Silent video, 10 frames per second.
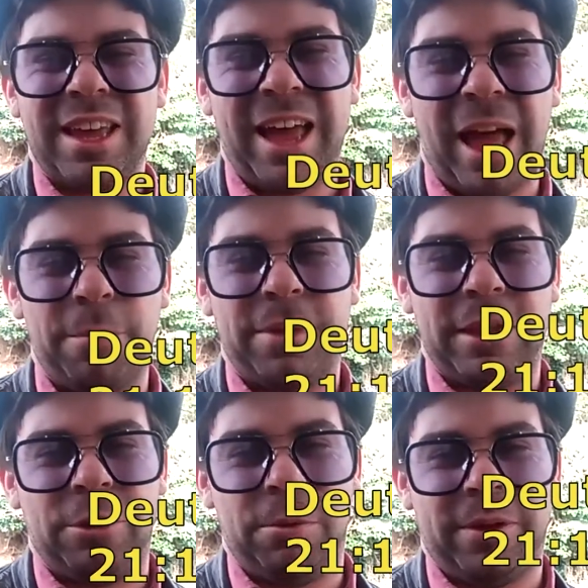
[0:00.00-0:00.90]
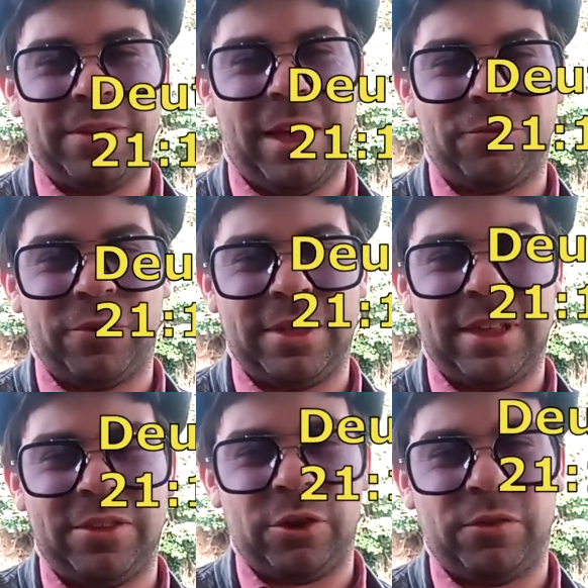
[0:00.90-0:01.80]
Absalom looked after his
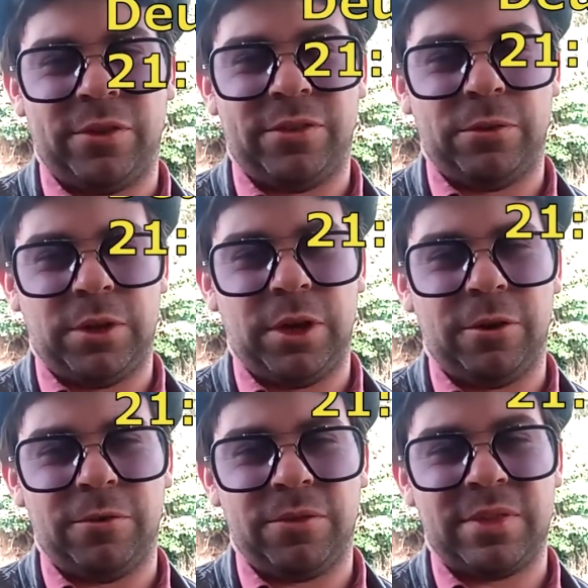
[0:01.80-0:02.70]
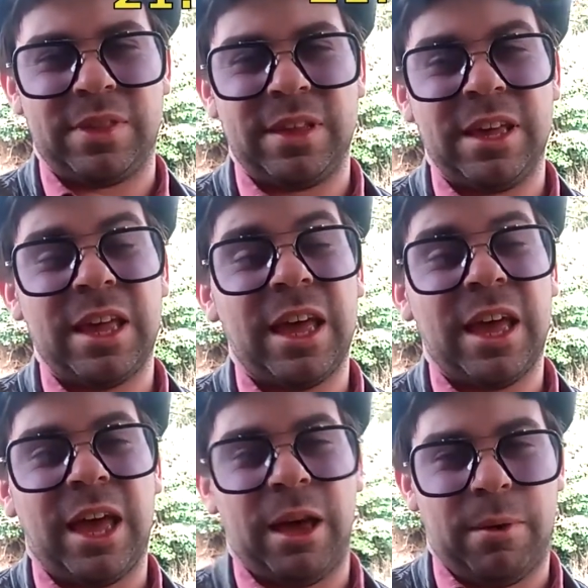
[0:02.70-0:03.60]
sister for two years.
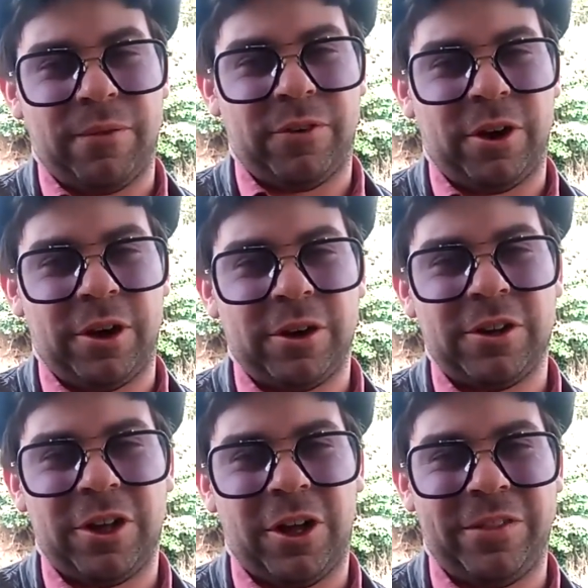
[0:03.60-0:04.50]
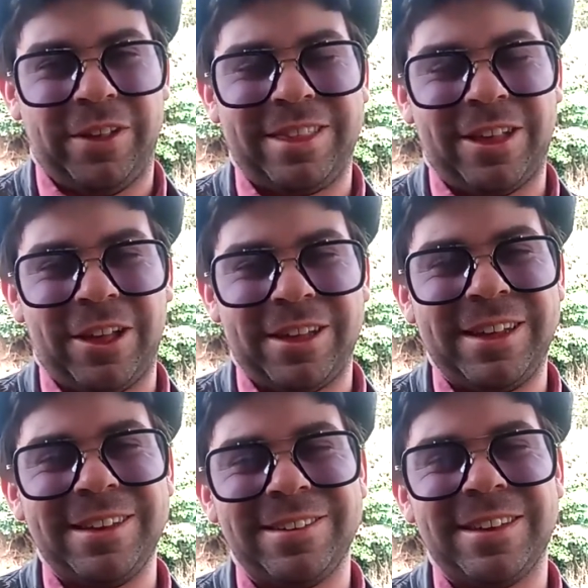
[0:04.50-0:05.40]
However, on the
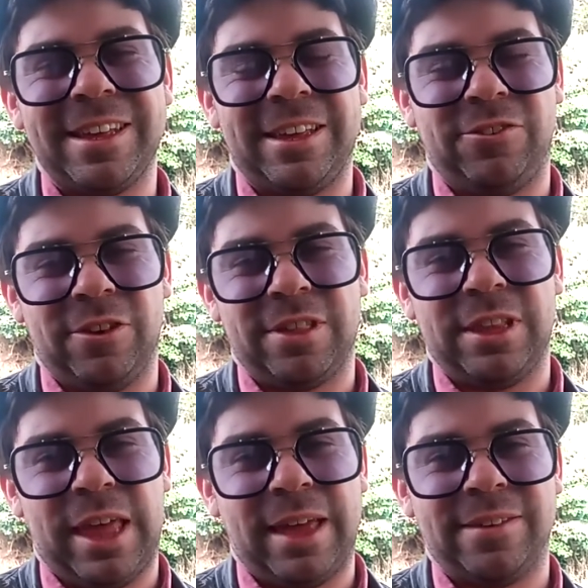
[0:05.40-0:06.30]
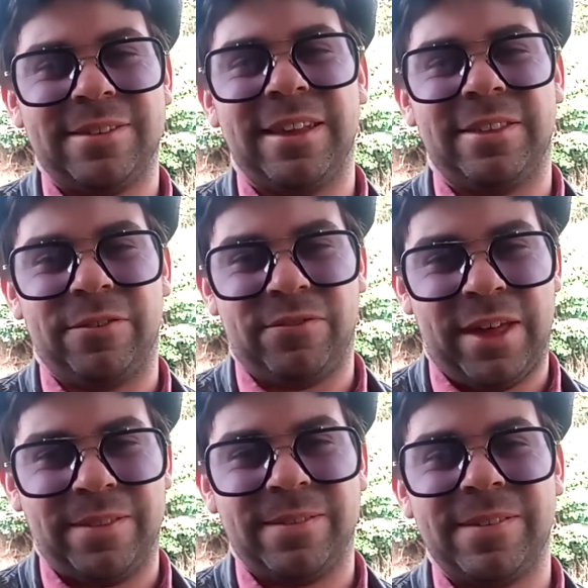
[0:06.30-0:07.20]
inside, he just let his
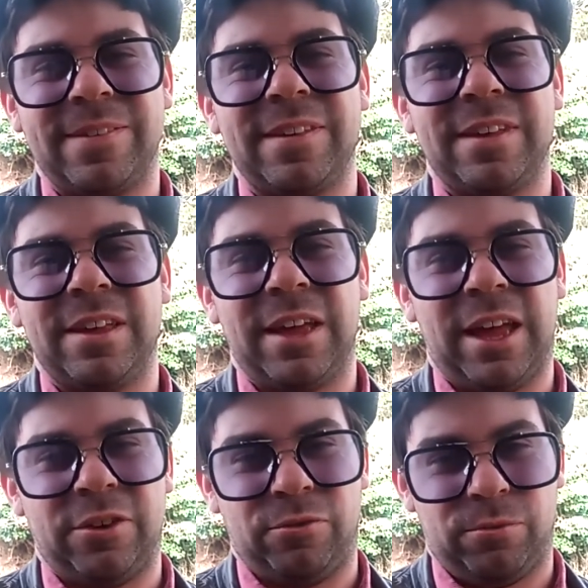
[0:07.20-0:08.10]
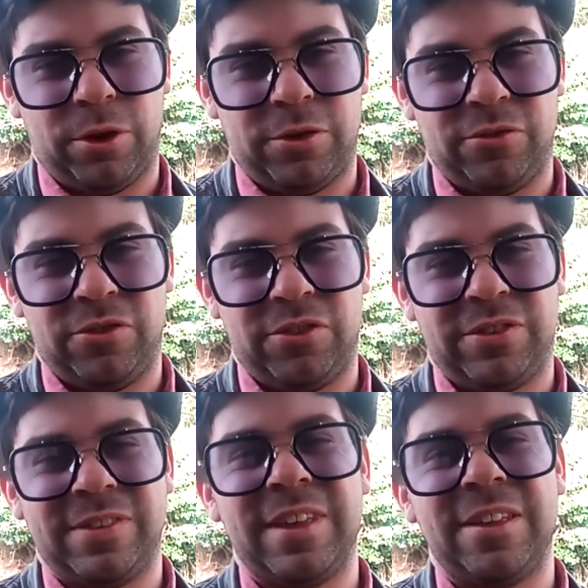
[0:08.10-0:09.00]
offense and
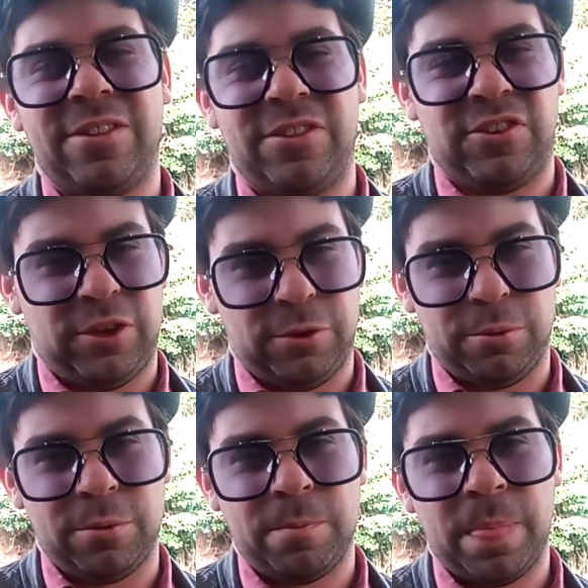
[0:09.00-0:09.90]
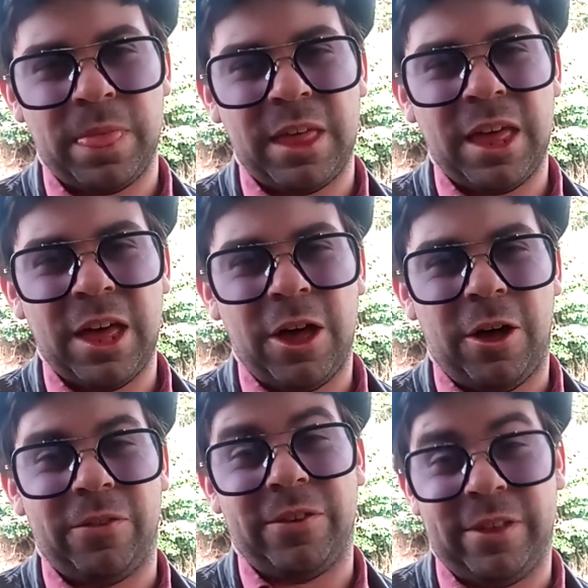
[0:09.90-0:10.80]
grudges stew,
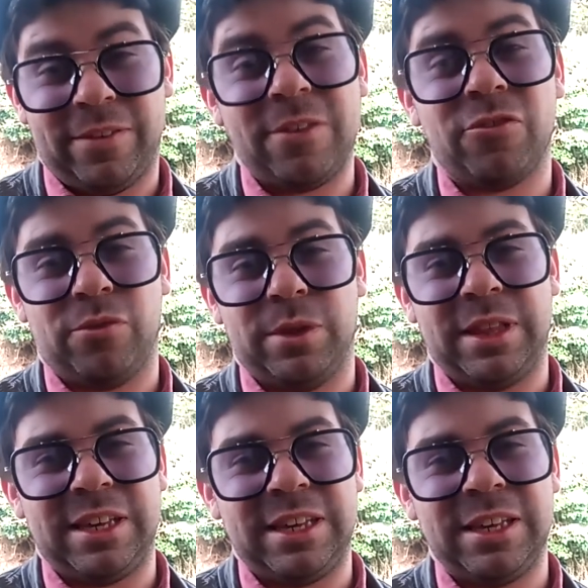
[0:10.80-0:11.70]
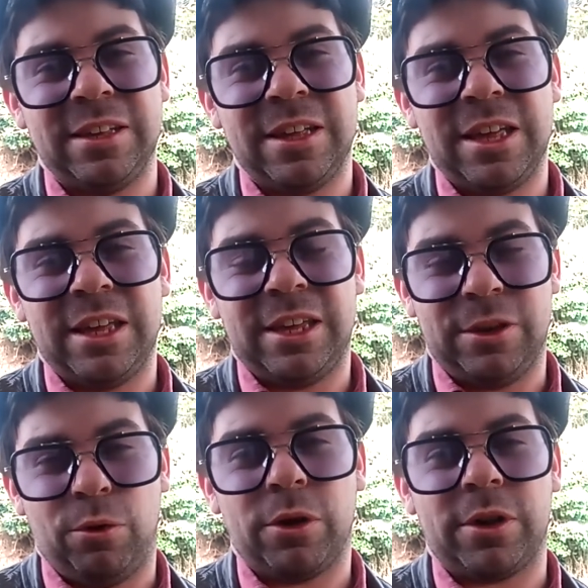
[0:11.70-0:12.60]
until eventually he
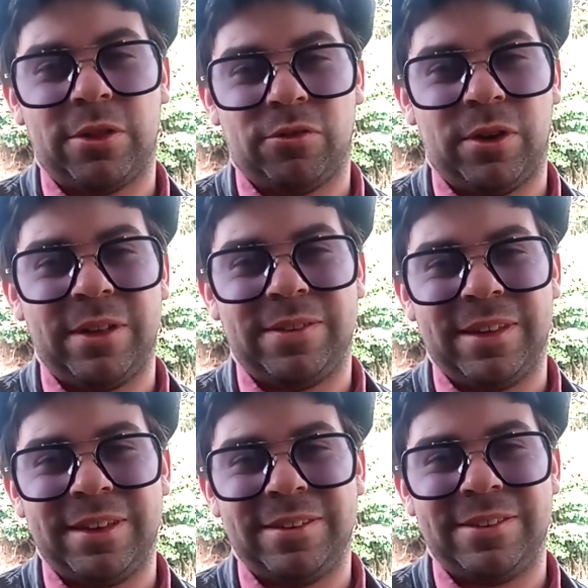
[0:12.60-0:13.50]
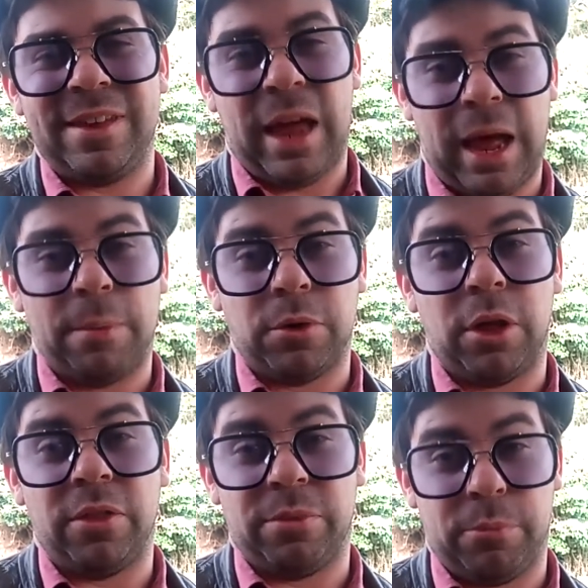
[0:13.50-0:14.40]
orchestrated
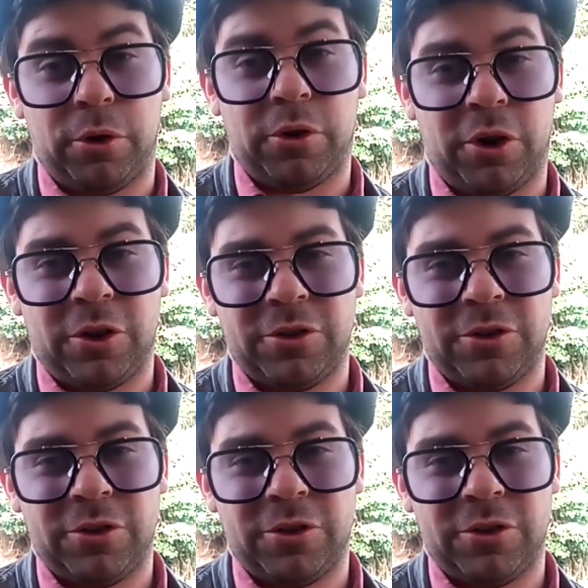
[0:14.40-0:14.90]
Amnon's murder.